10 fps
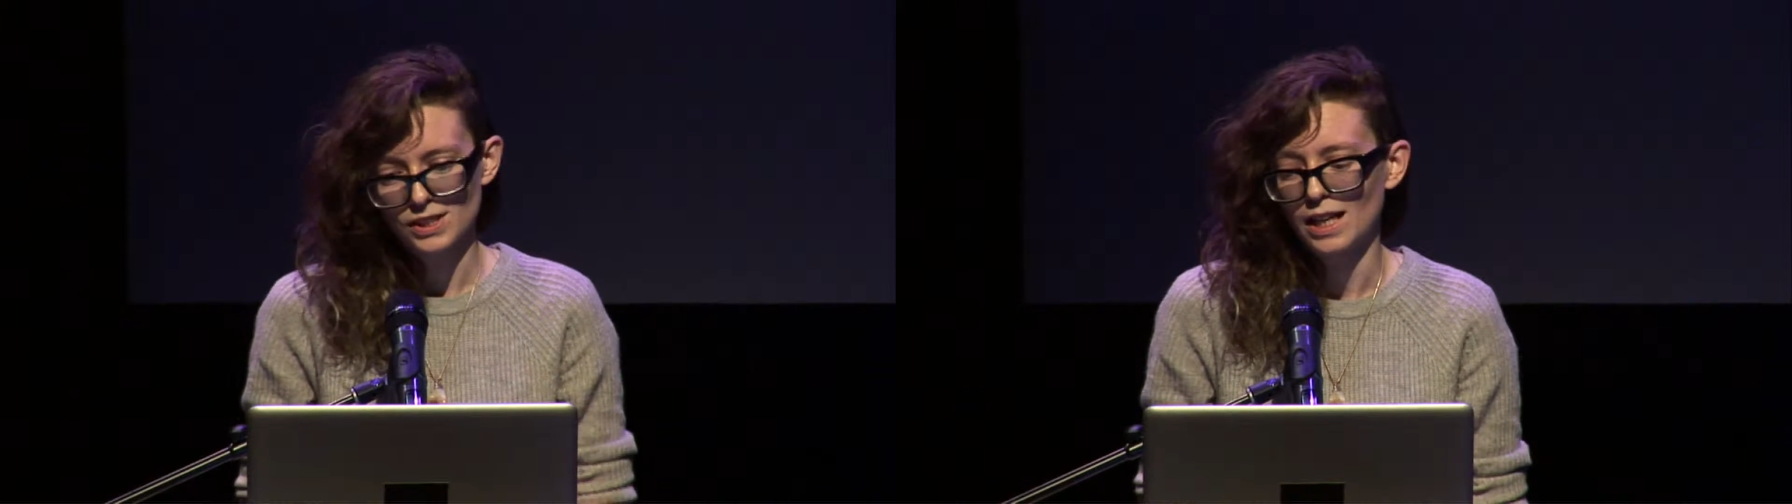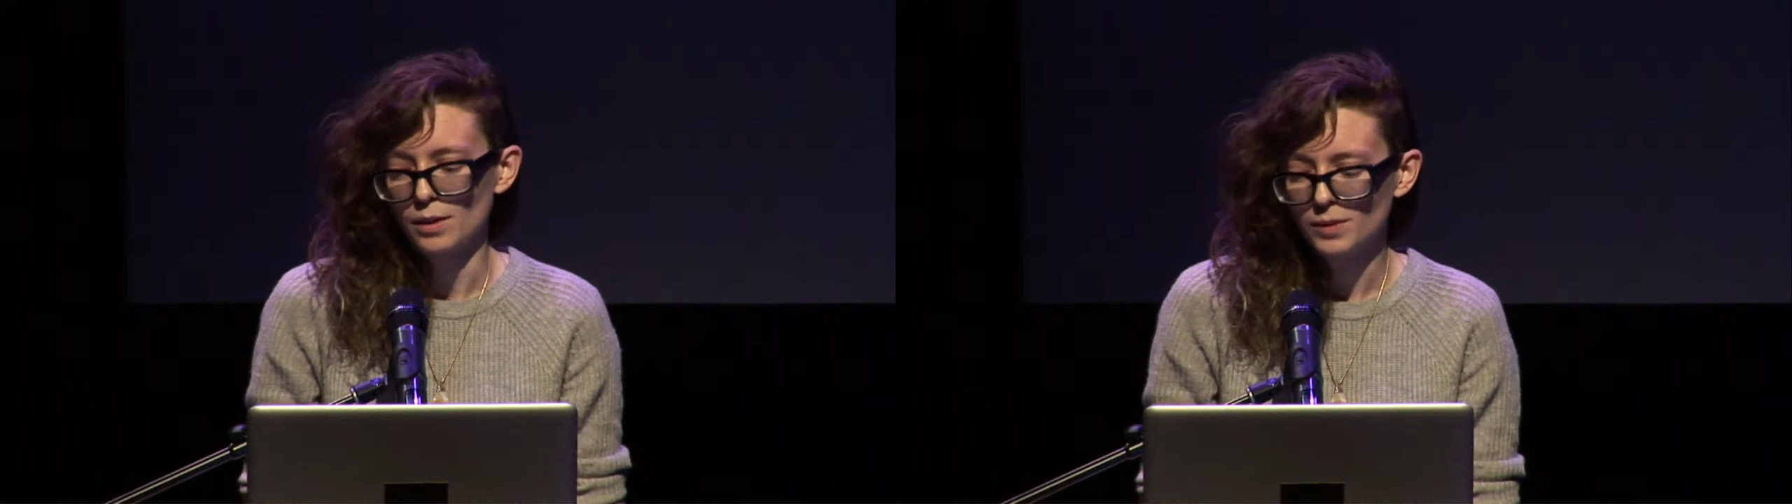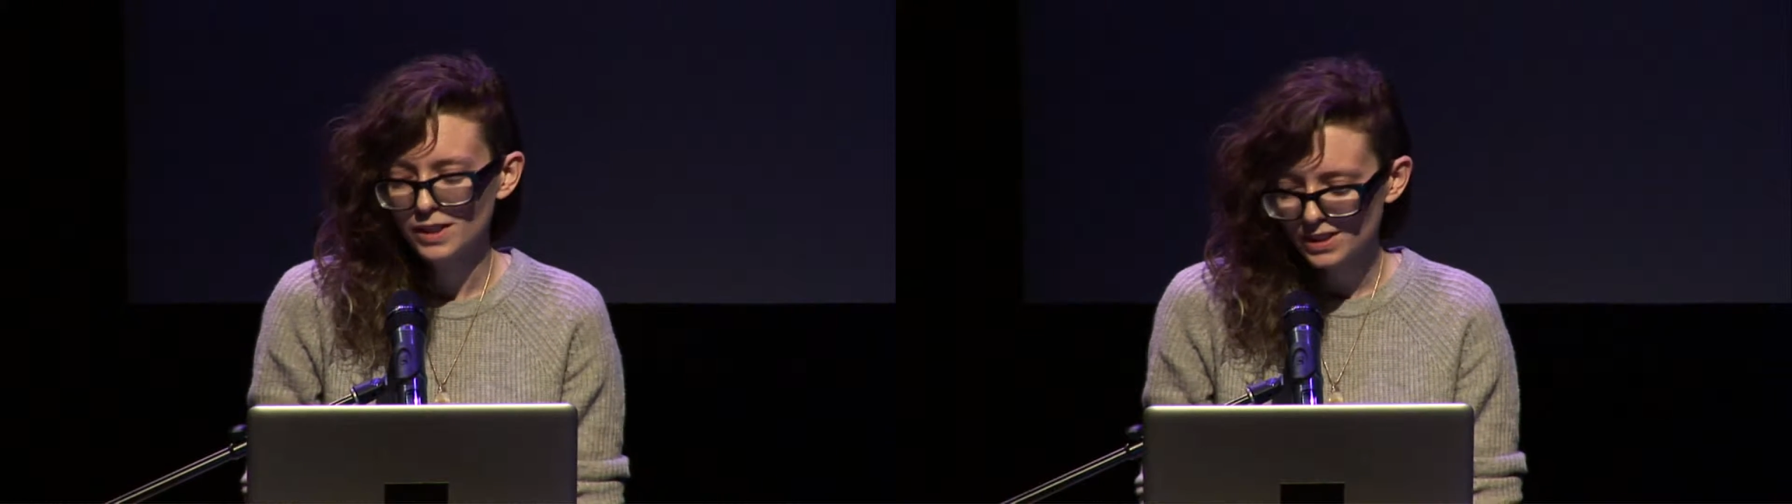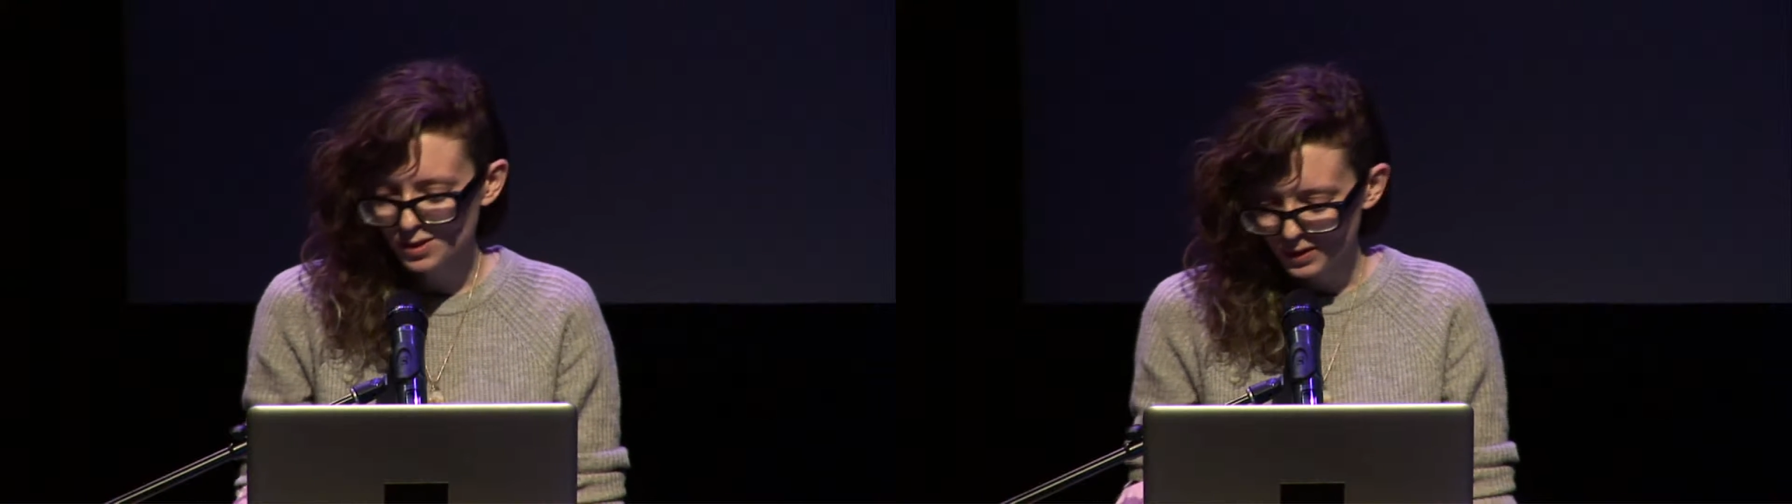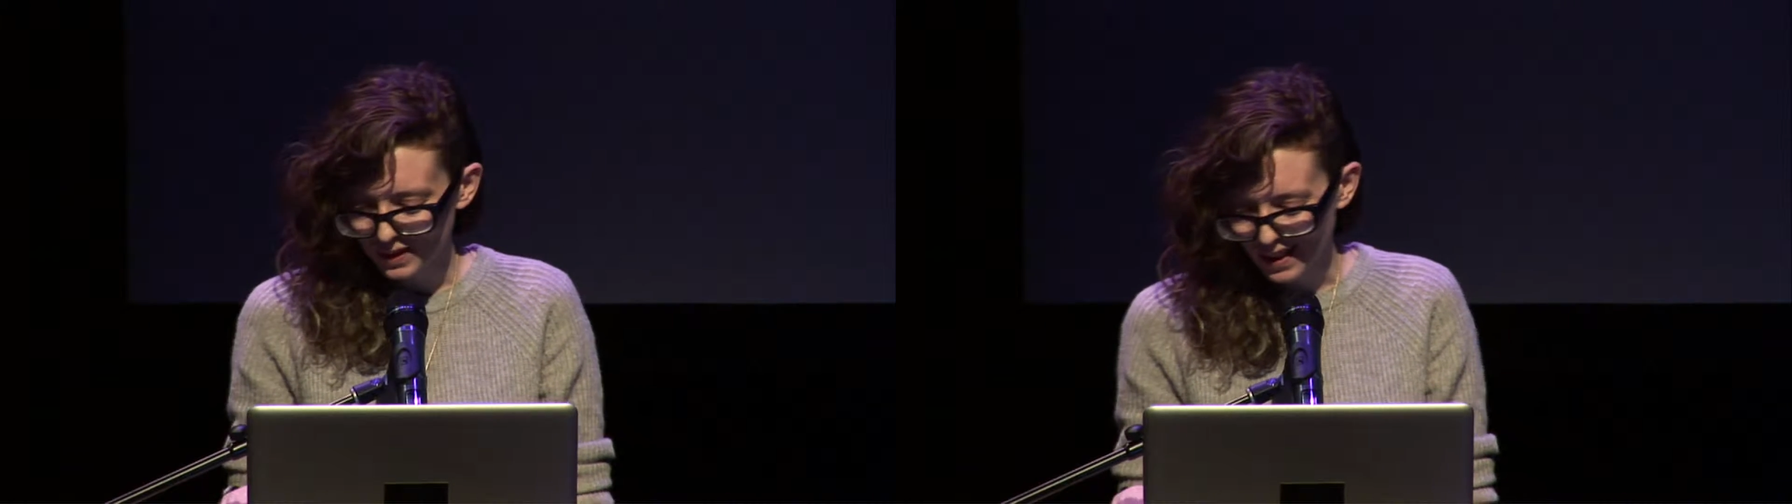time in
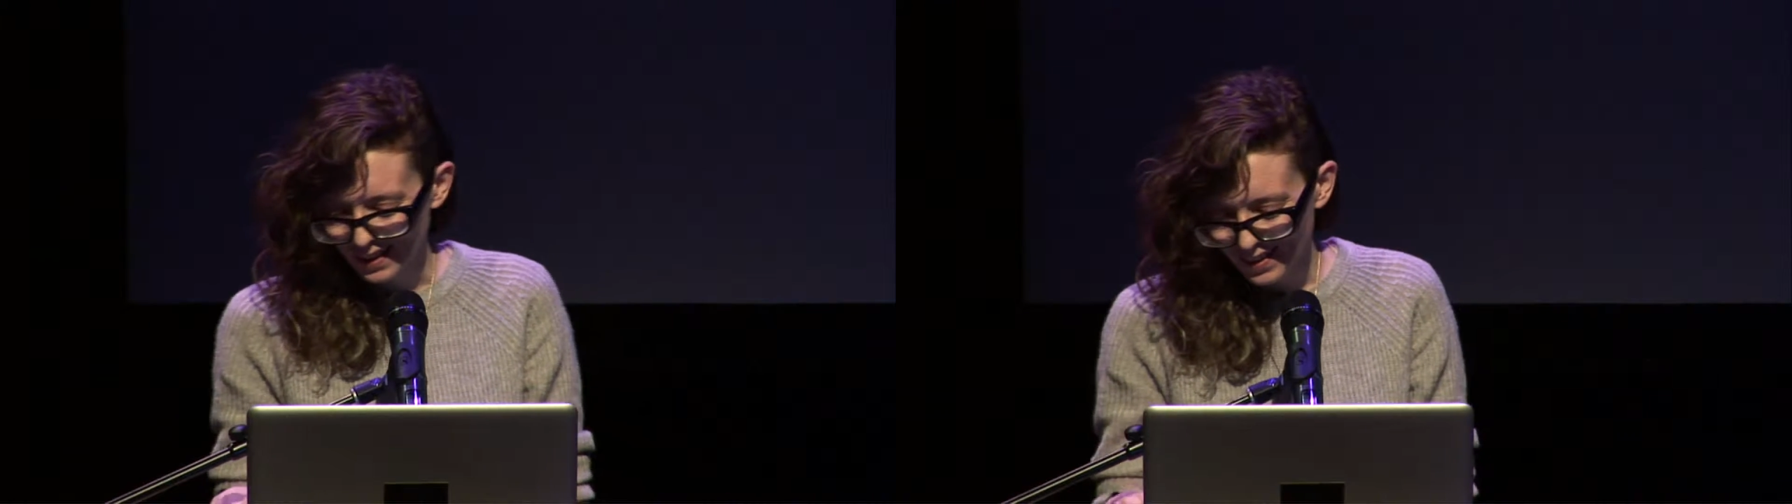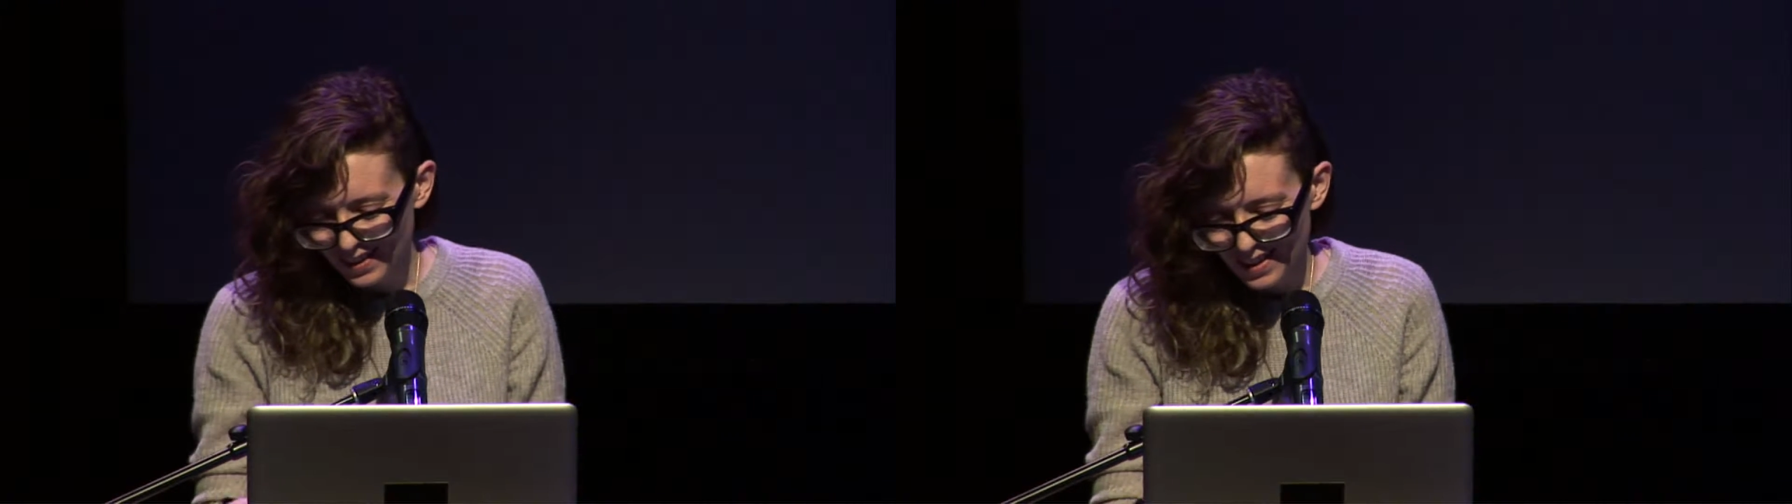doing that.